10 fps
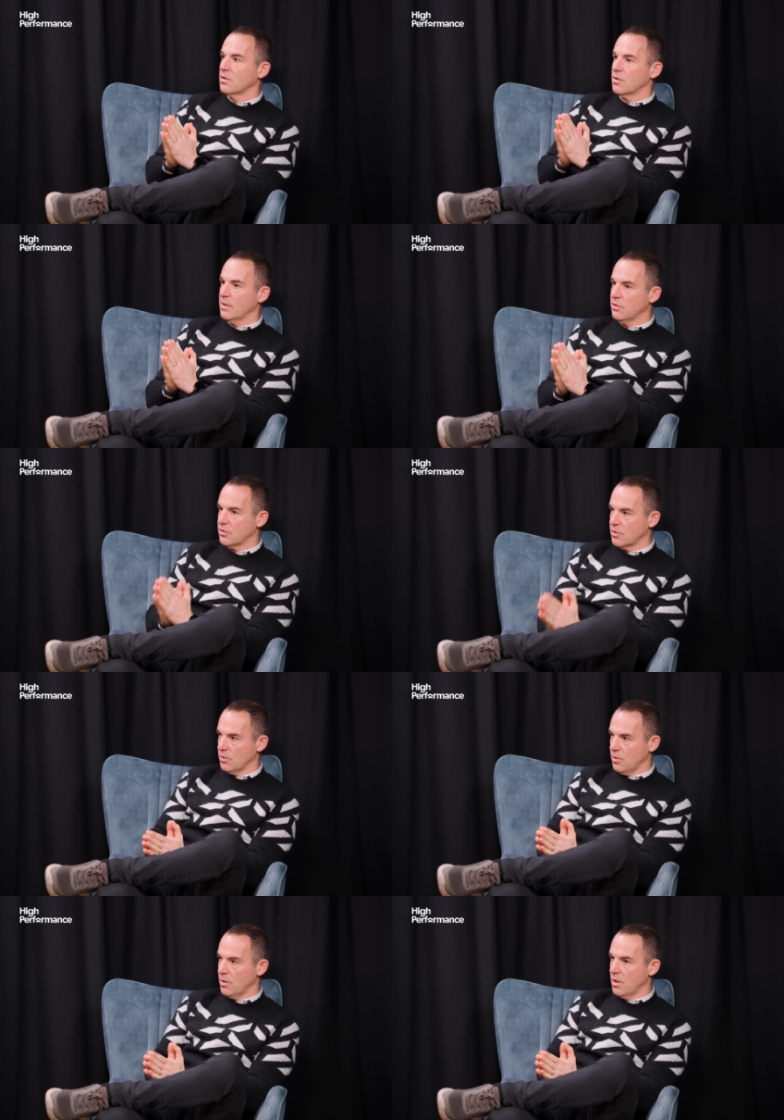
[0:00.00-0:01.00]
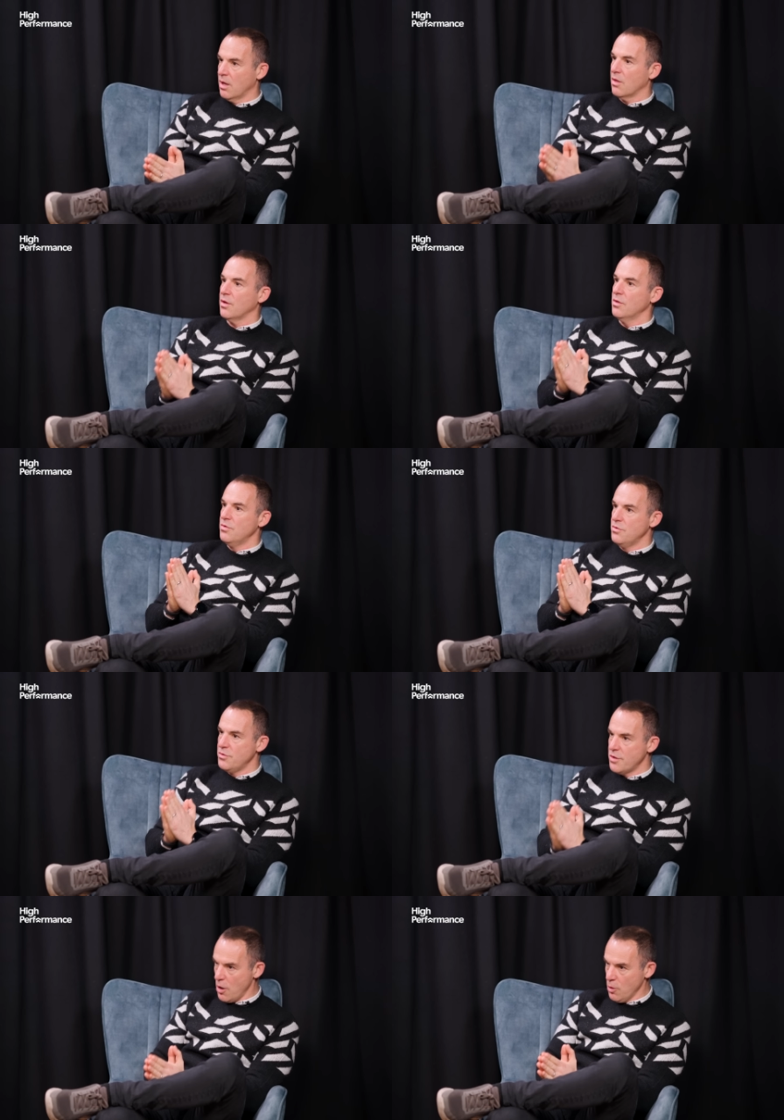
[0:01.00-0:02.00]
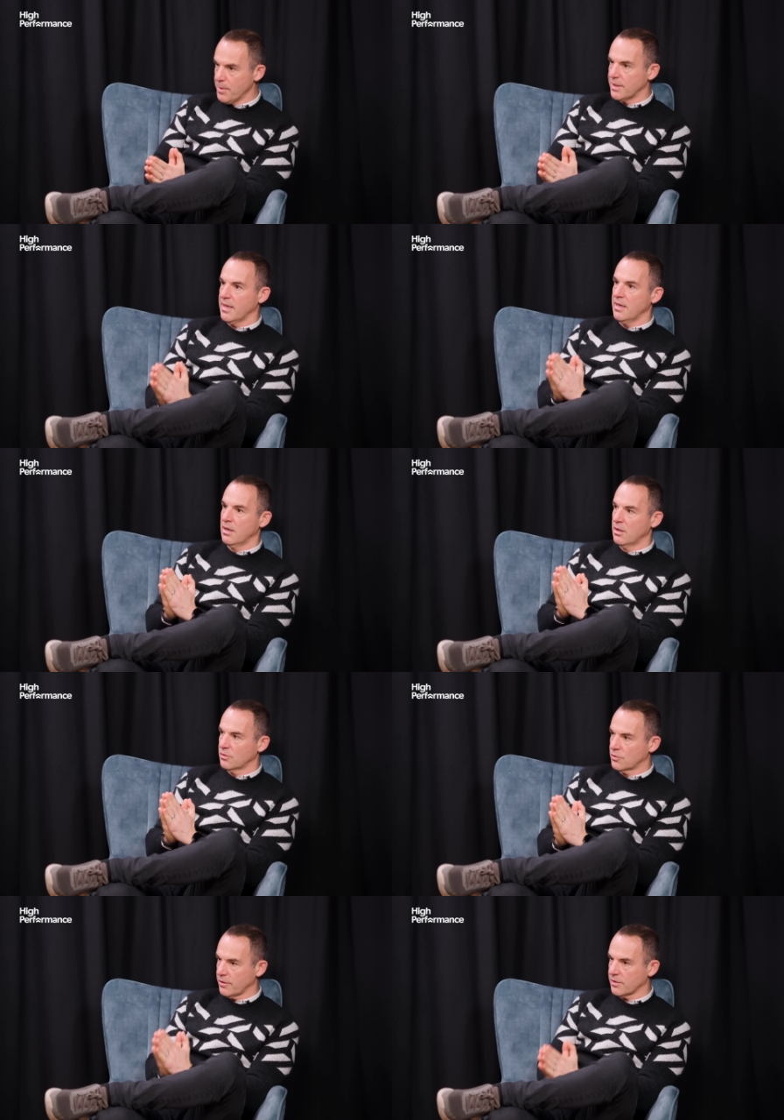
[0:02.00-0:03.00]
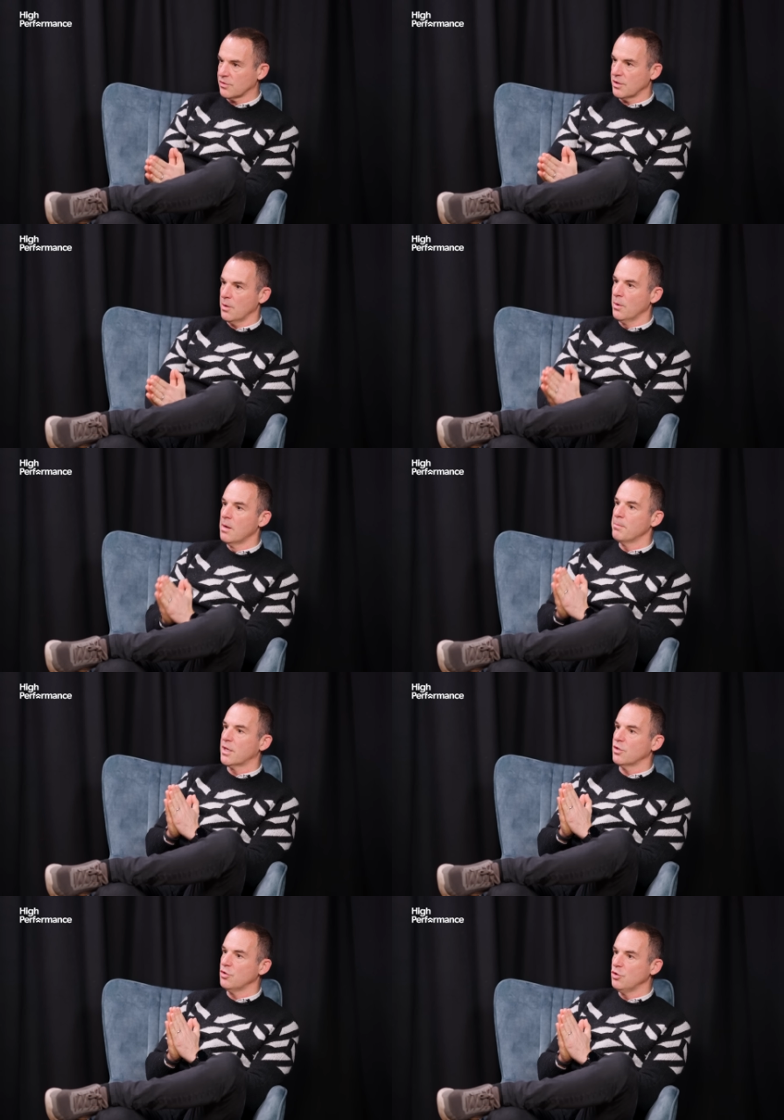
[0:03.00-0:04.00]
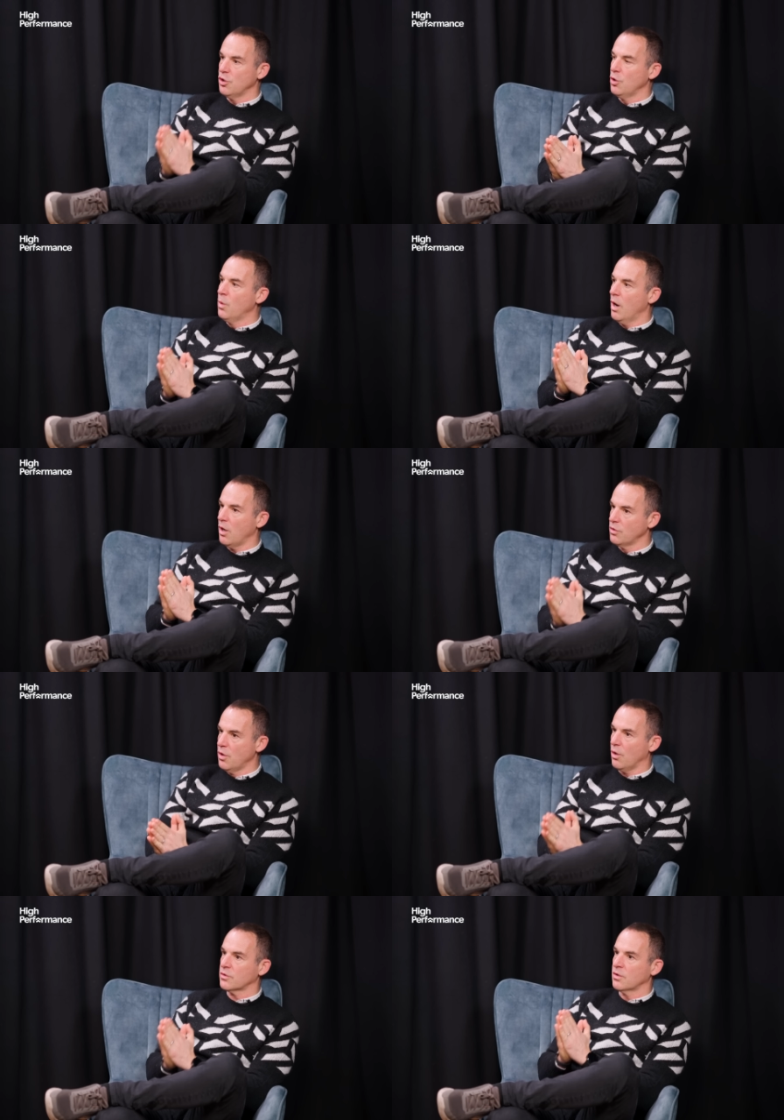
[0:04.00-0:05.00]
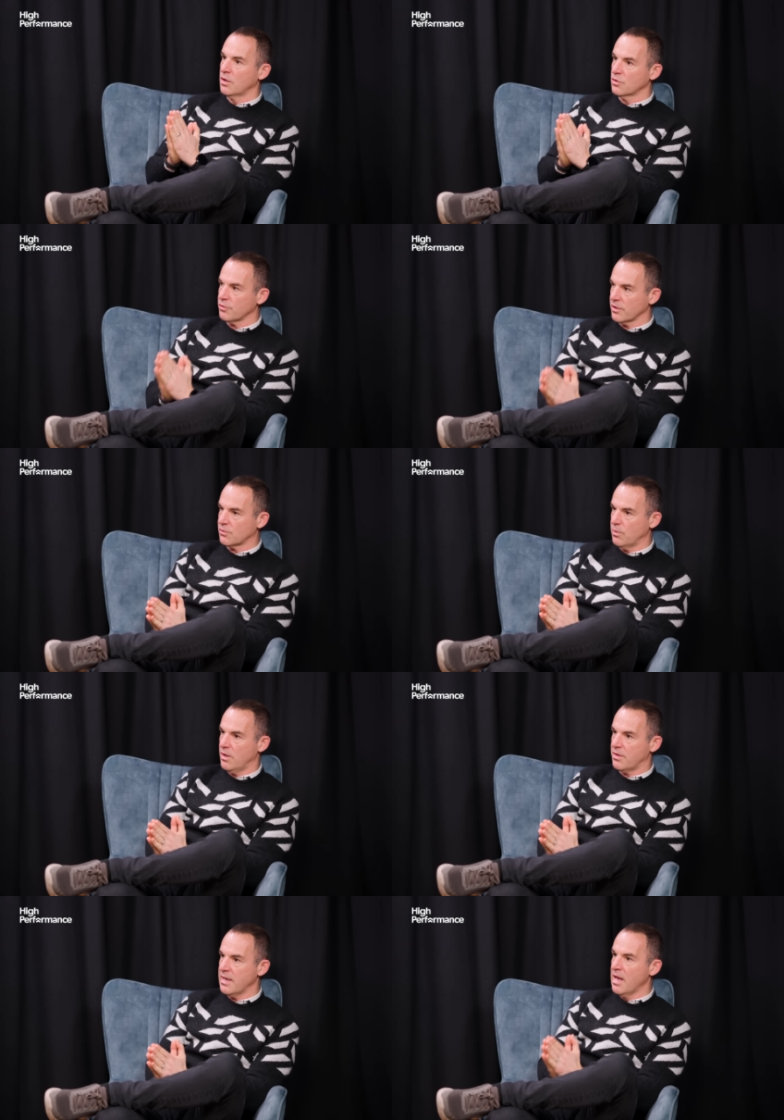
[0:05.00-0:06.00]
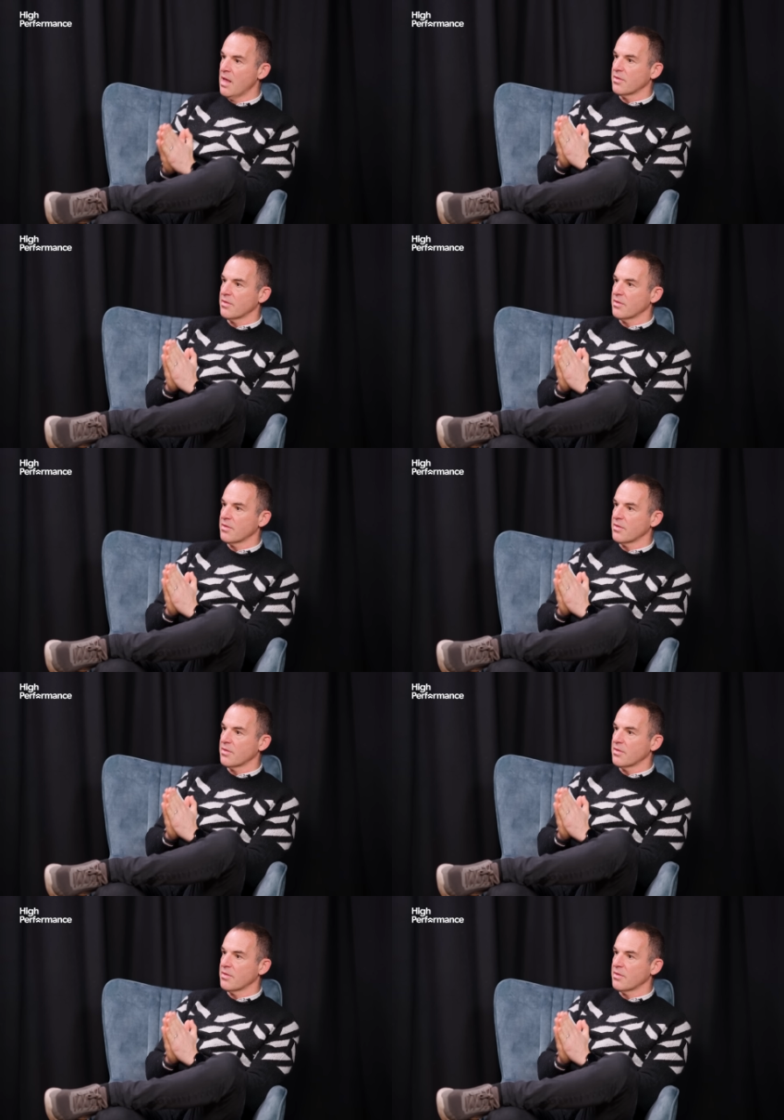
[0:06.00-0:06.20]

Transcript: to ensure that nobody trusts you because you are not trustworthy.